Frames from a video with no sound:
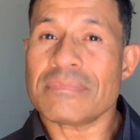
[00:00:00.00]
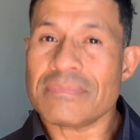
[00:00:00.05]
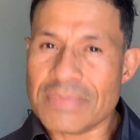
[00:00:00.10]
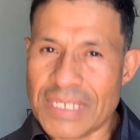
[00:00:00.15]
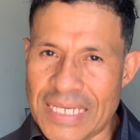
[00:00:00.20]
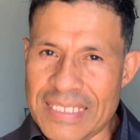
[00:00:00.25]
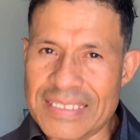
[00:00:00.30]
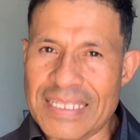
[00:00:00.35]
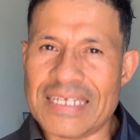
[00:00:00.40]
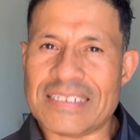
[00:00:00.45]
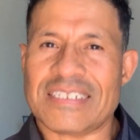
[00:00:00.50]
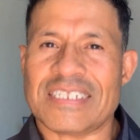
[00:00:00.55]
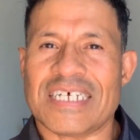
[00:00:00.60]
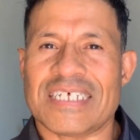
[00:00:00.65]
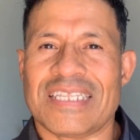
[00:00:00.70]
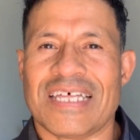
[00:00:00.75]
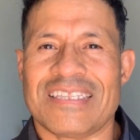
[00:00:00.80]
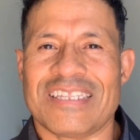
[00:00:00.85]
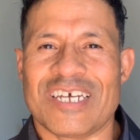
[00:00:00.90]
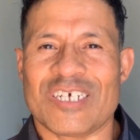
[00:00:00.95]
and then say
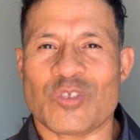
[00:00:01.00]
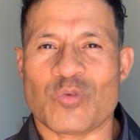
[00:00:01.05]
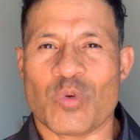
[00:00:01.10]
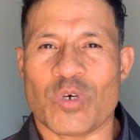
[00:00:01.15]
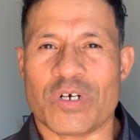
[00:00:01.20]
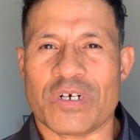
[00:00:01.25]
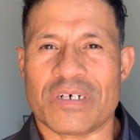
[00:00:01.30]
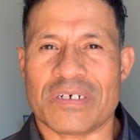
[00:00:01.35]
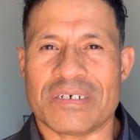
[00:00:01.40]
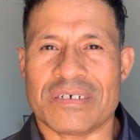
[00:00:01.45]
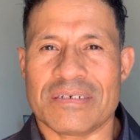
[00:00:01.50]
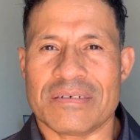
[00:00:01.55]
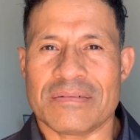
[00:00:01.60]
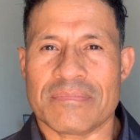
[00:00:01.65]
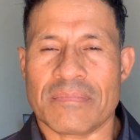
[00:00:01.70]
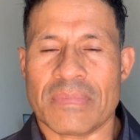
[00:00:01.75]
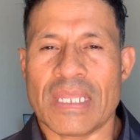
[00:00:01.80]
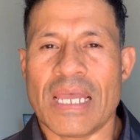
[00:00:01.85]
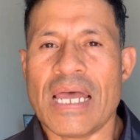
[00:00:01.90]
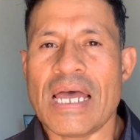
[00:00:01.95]
the next word.
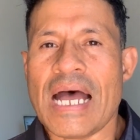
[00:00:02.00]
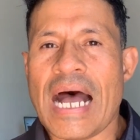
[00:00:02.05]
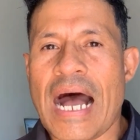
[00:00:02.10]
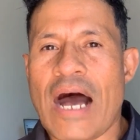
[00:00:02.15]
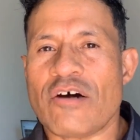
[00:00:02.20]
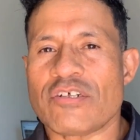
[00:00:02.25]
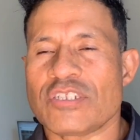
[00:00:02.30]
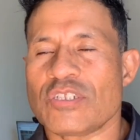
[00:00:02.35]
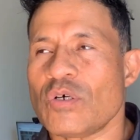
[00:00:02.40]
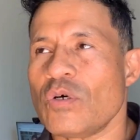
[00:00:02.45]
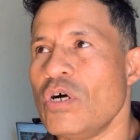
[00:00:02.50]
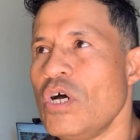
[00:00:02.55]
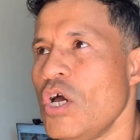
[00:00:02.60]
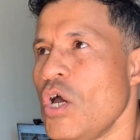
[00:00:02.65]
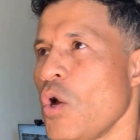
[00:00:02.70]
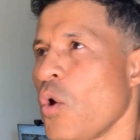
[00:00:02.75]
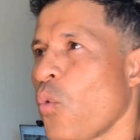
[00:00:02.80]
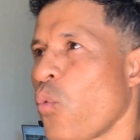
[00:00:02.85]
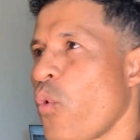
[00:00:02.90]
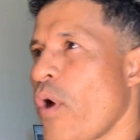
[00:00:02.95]
Also,
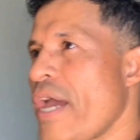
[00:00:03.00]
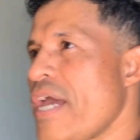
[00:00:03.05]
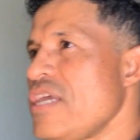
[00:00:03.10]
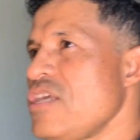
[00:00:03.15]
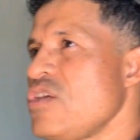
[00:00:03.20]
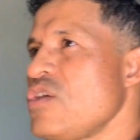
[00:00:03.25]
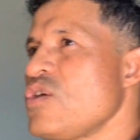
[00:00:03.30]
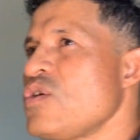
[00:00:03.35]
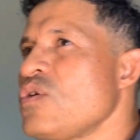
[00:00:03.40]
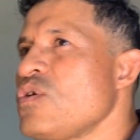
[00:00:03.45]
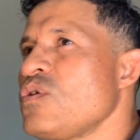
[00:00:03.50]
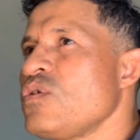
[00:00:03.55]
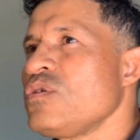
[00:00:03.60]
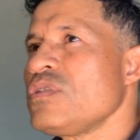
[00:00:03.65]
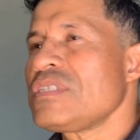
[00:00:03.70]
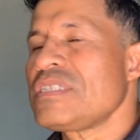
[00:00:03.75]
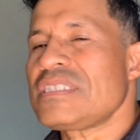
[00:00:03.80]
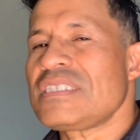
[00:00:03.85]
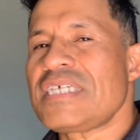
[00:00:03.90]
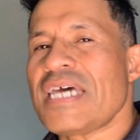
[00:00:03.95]
when
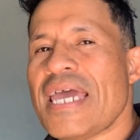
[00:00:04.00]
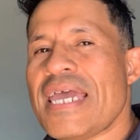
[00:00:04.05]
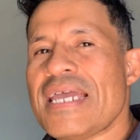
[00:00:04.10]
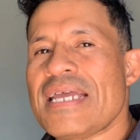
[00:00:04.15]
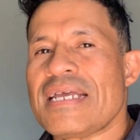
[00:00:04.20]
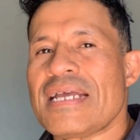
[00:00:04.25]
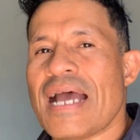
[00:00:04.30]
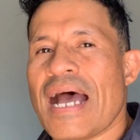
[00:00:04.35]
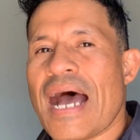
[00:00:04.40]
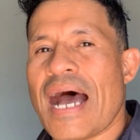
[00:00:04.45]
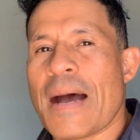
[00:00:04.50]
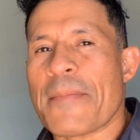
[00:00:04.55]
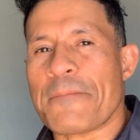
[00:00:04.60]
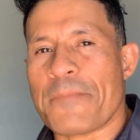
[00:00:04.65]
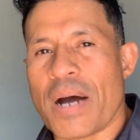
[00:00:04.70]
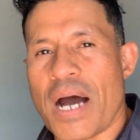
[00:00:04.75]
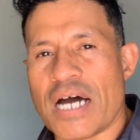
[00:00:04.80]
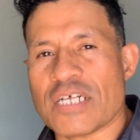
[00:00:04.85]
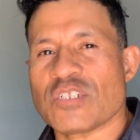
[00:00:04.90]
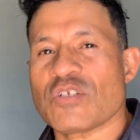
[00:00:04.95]
you take a
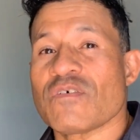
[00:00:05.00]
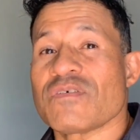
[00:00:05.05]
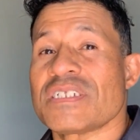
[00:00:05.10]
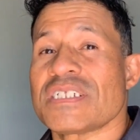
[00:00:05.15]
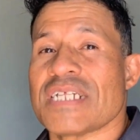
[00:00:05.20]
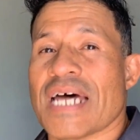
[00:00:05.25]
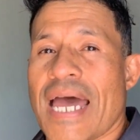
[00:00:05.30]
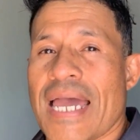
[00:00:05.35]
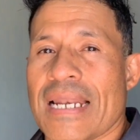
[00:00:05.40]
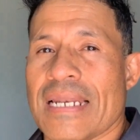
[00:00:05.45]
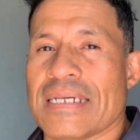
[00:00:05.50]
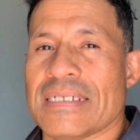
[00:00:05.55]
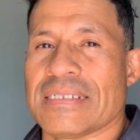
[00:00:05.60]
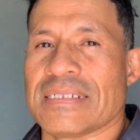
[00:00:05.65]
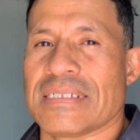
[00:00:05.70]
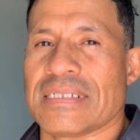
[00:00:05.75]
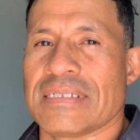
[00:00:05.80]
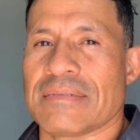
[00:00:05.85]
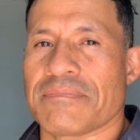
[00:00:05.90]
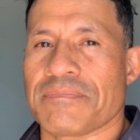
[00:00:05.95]
pause of
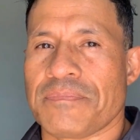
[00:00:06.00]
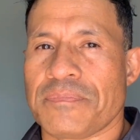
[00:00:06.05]
silence,